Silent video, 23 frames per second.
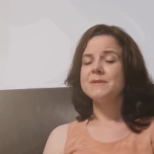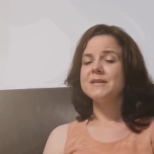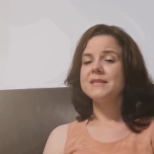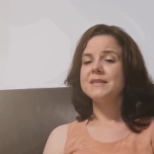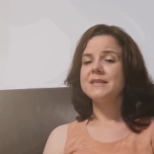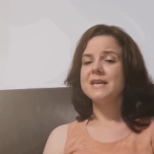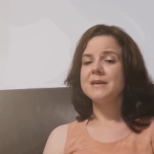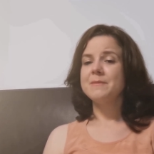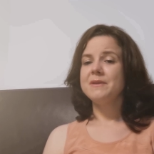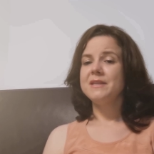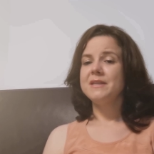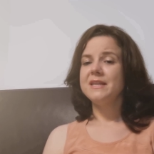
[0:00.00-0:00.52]

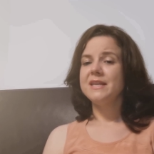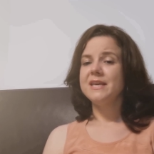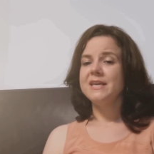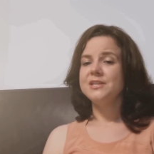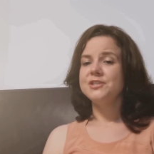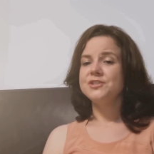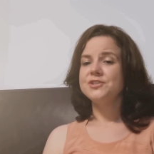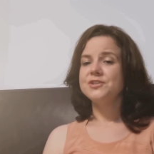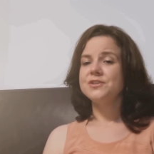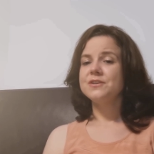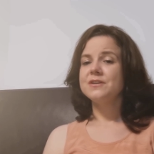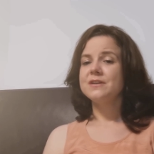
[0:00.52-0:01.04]
spend time in
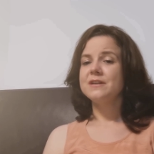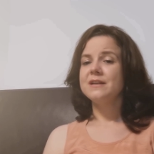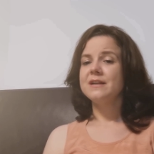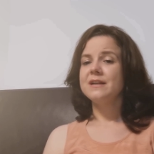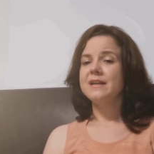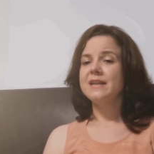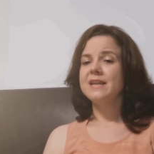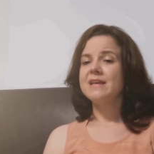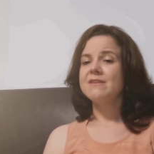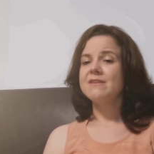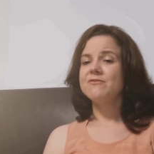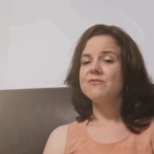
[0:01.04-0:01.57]
nature,
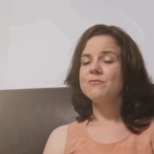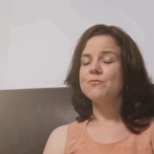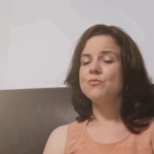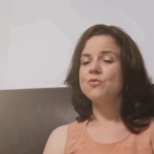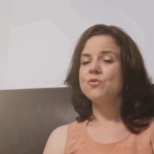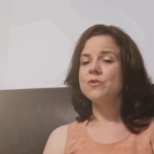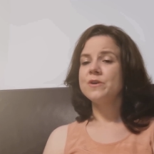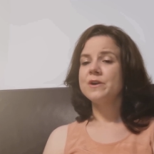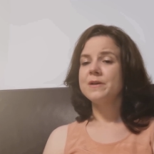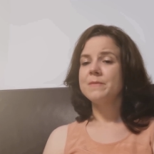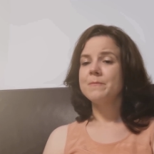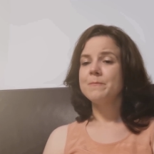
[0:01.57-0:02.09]
laugh
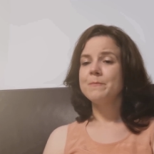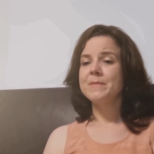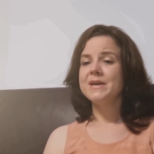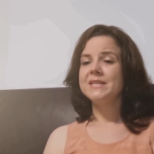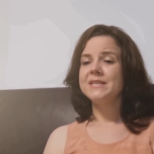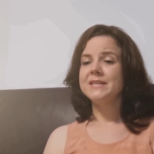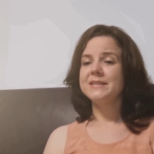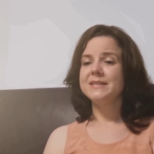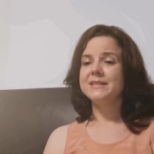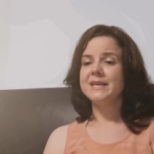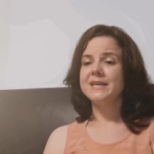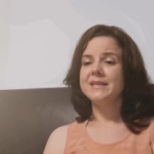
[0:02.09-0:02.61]
more,
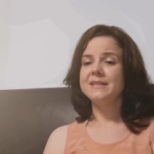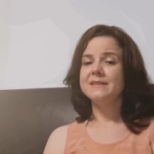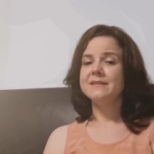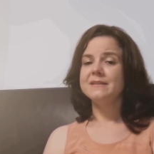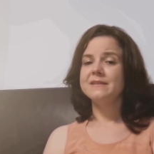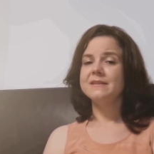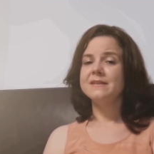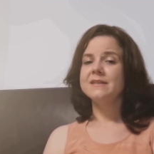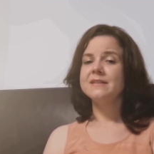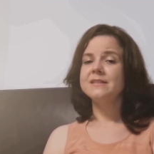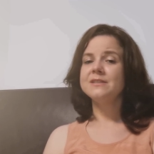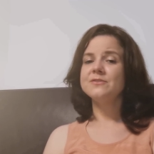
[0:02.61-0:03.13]

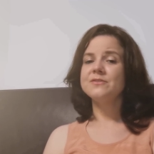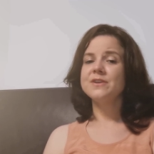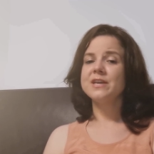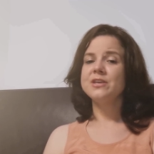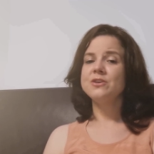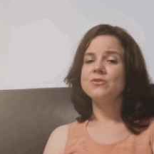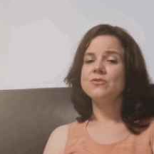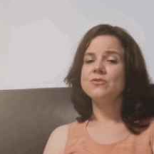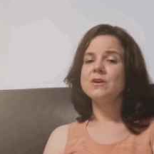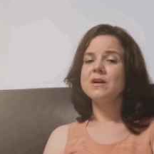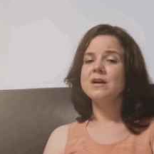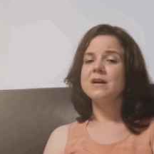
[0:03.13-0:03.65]
meditate, and
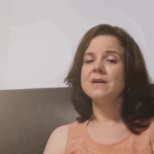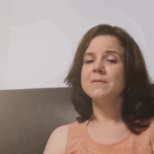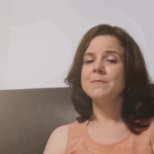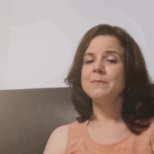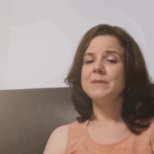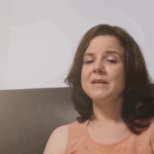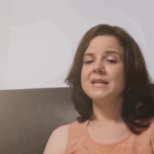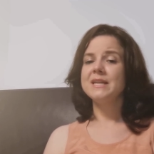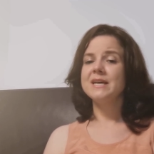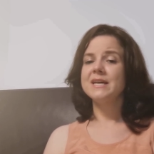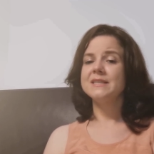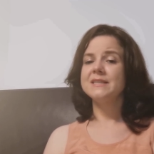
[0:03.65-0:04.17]
try
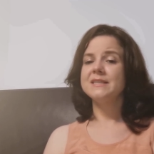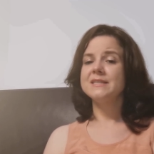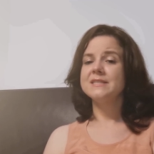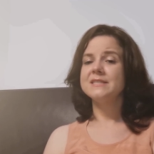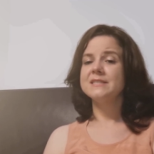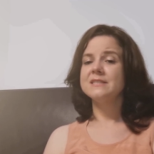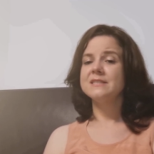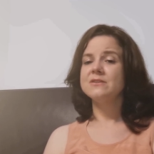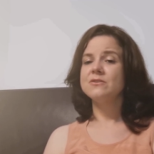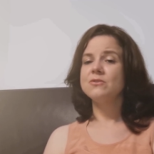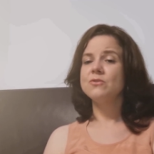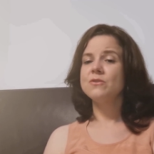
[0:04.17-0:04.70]
yoga,
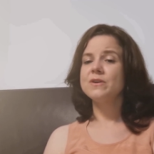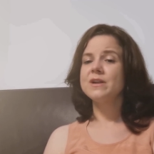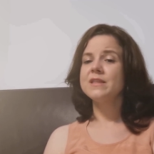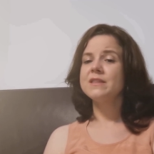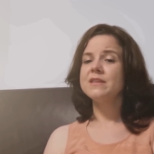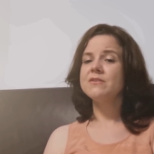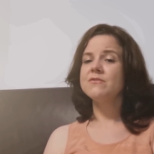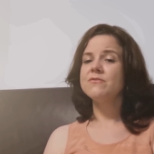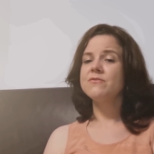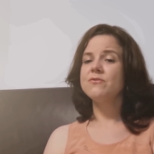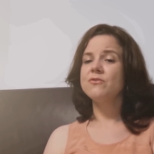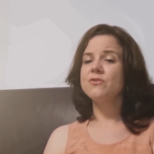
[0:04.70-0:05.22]
pilates, or
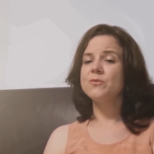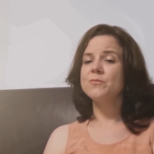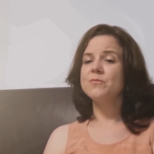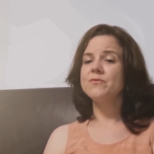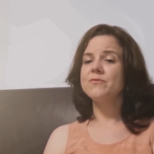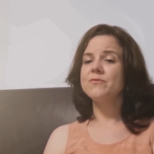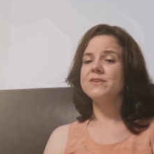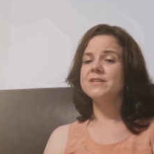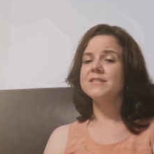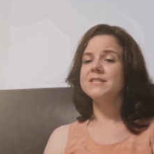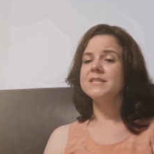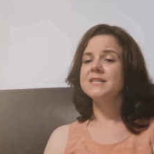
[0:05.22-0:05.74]
other form
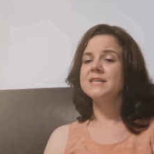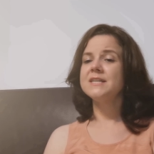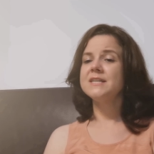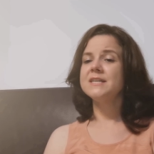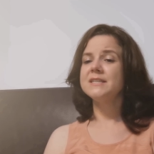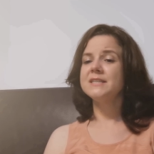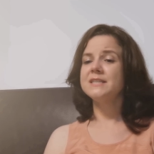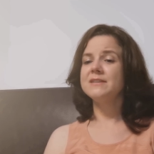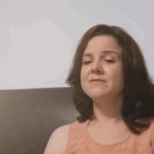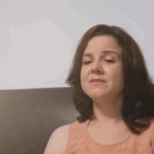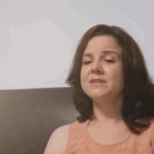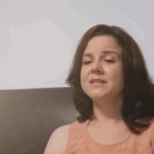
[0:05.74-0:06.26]
of
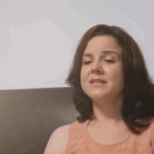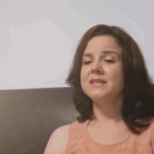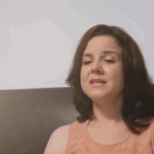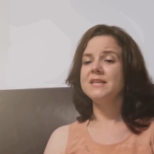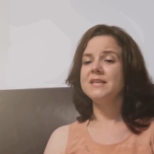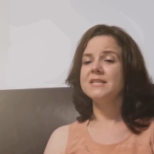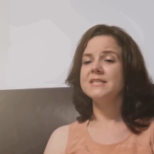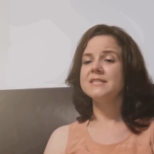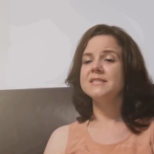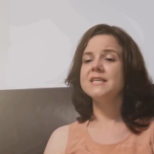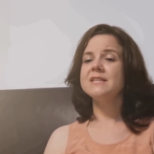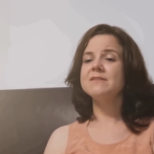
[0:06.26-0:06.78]
physical
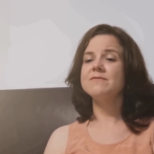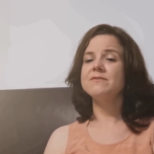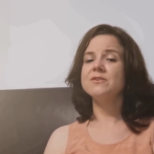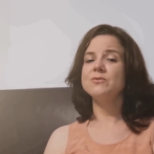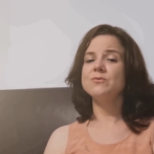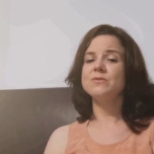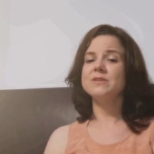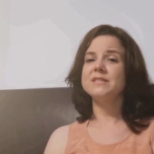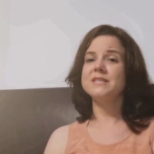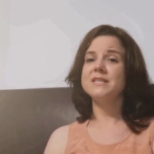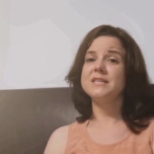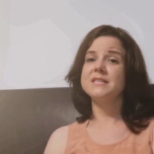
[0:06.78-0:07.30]
activity that
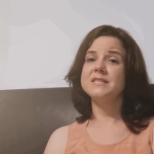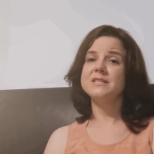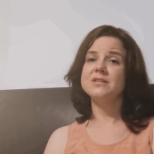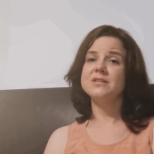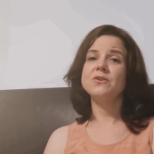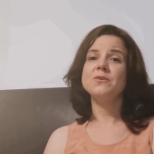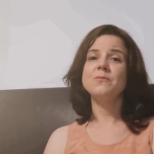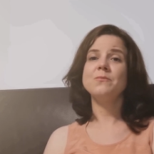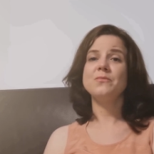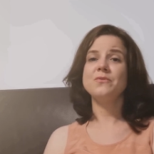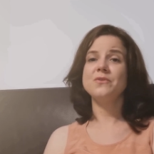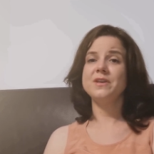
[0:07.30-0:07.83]

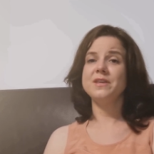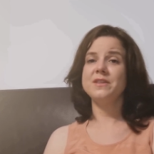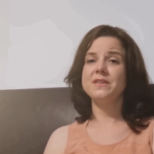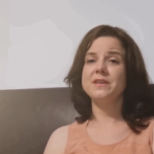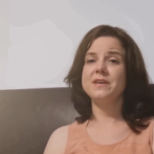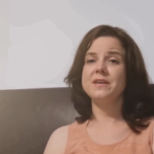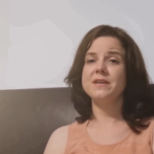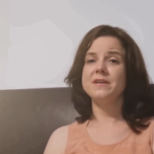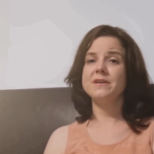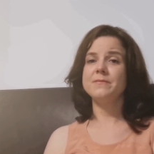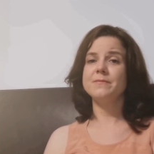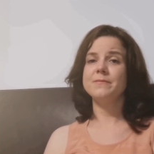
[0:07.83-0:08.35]
focuses on
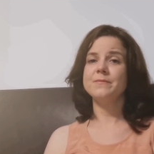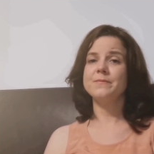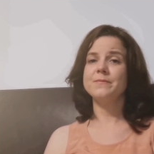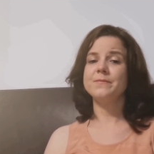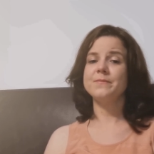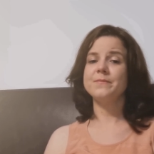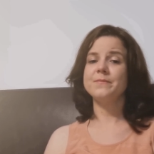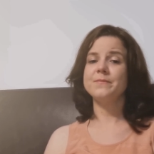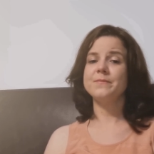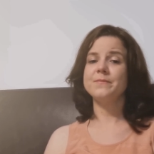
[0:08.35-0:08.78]
breathing.